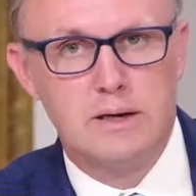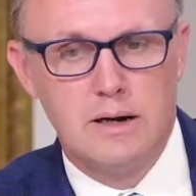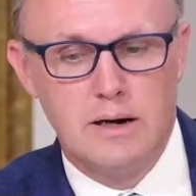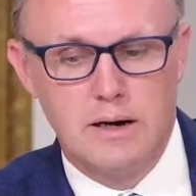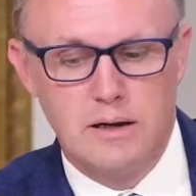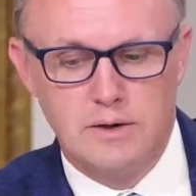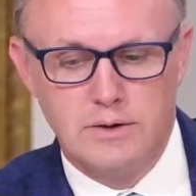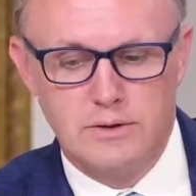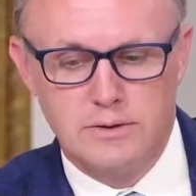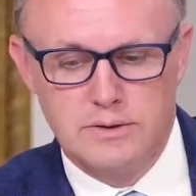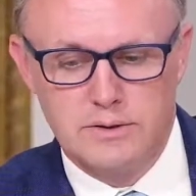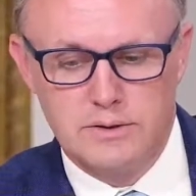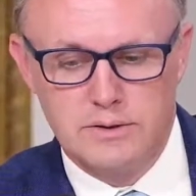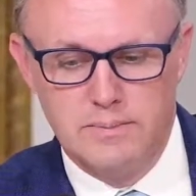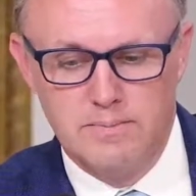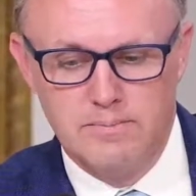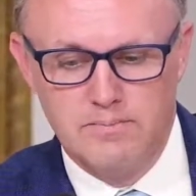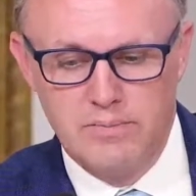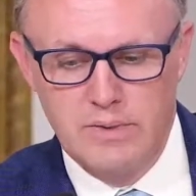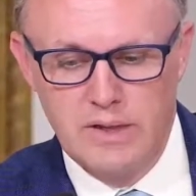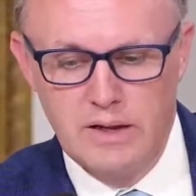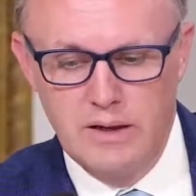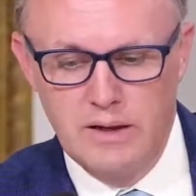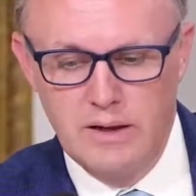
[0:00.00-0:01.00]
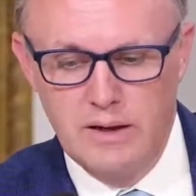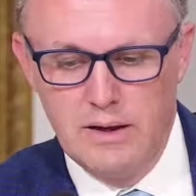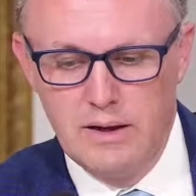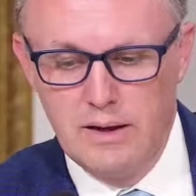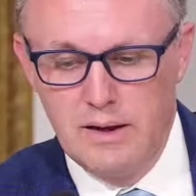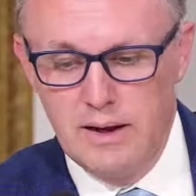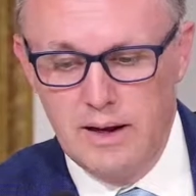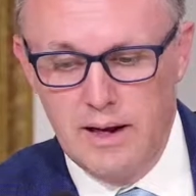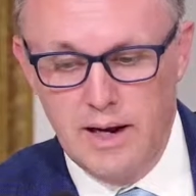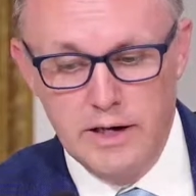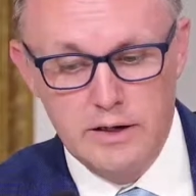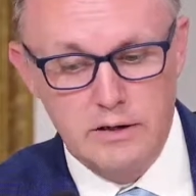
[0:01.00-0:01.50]

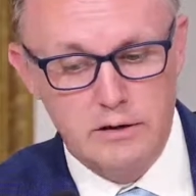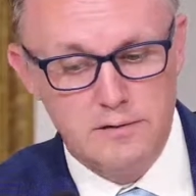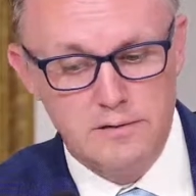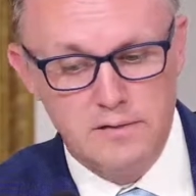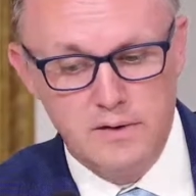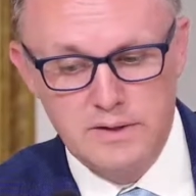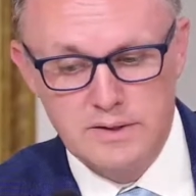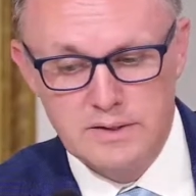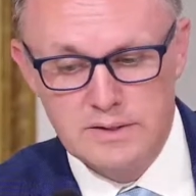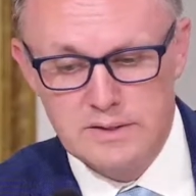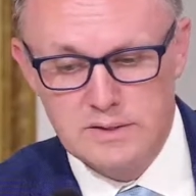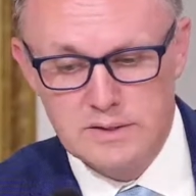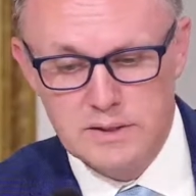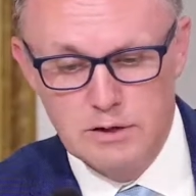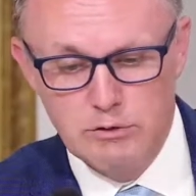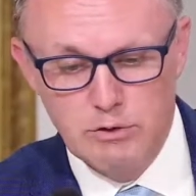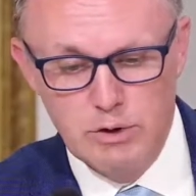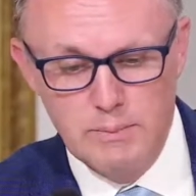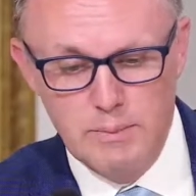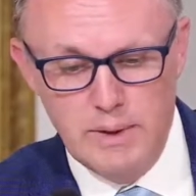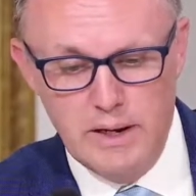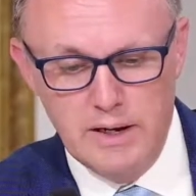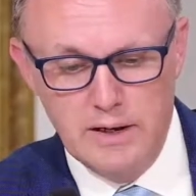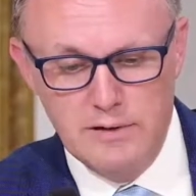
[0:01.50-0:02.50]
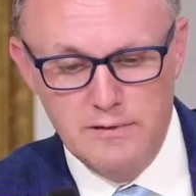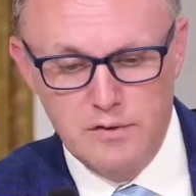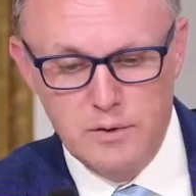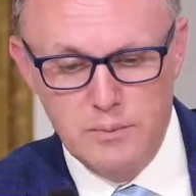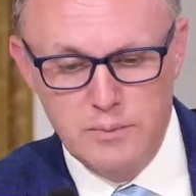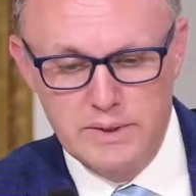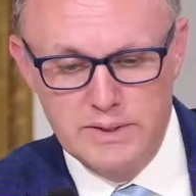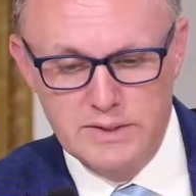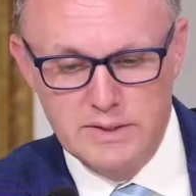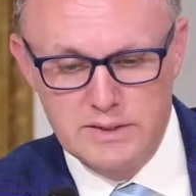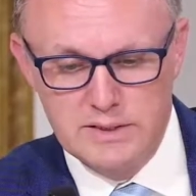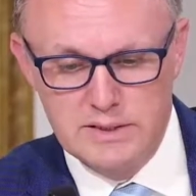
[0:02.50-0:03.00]
EIDL funds still remain for
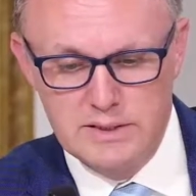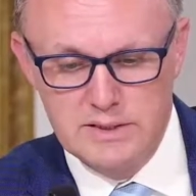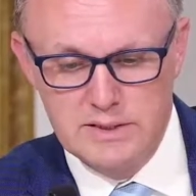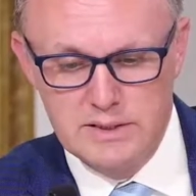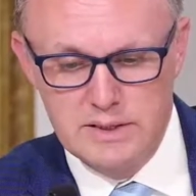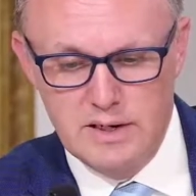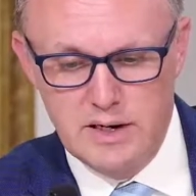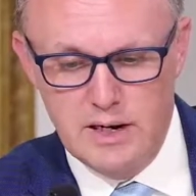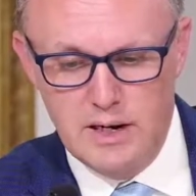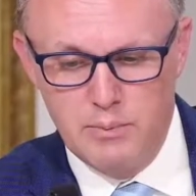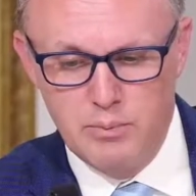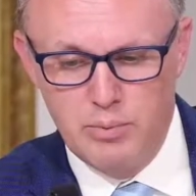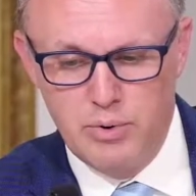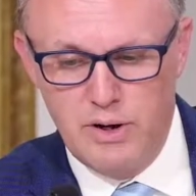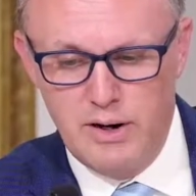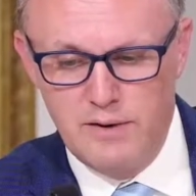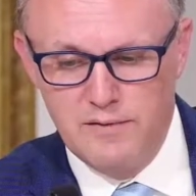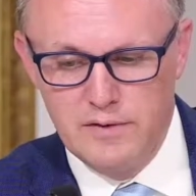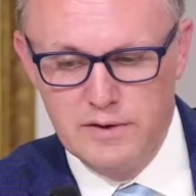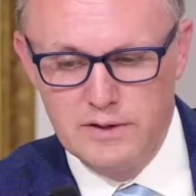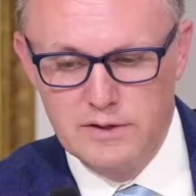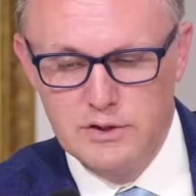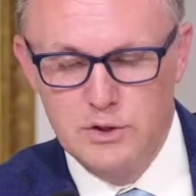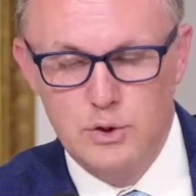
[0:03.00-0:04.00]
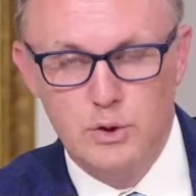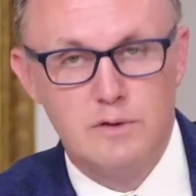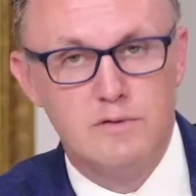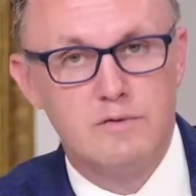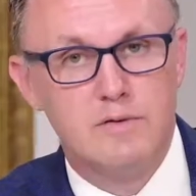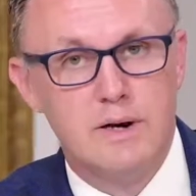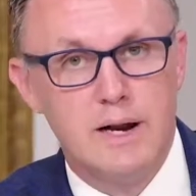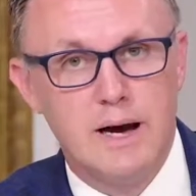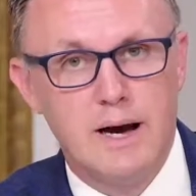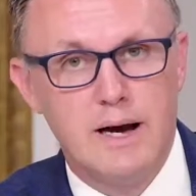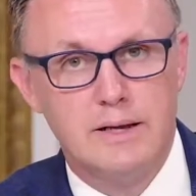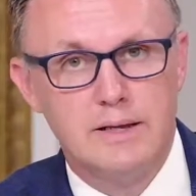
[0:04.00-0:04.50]
businesses and nonprofits who have
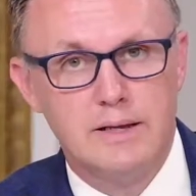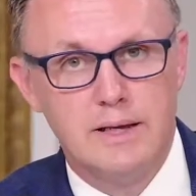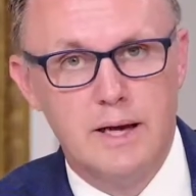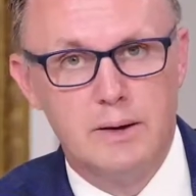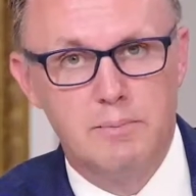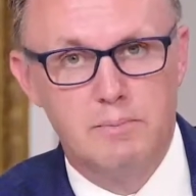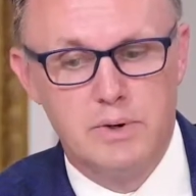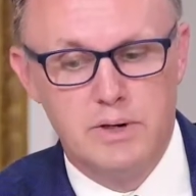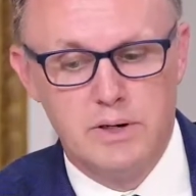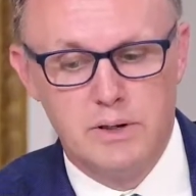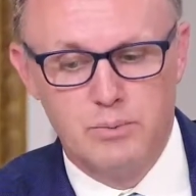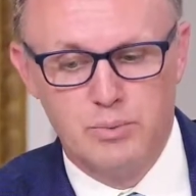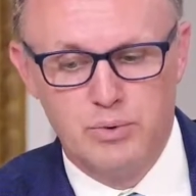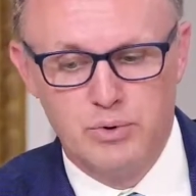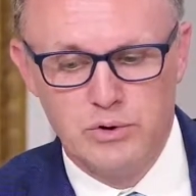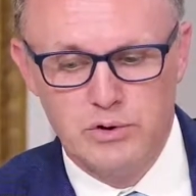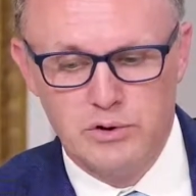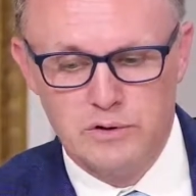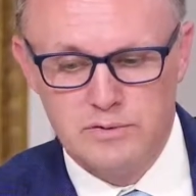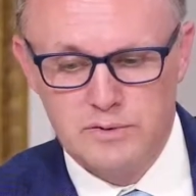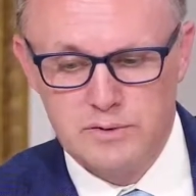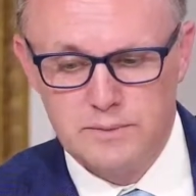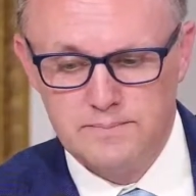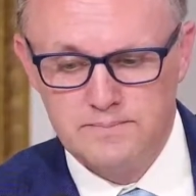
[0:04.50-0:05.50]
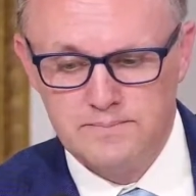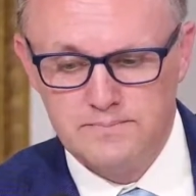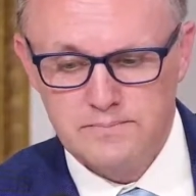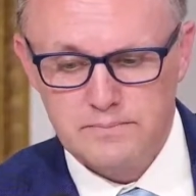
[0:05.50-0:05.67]
not yet been approved.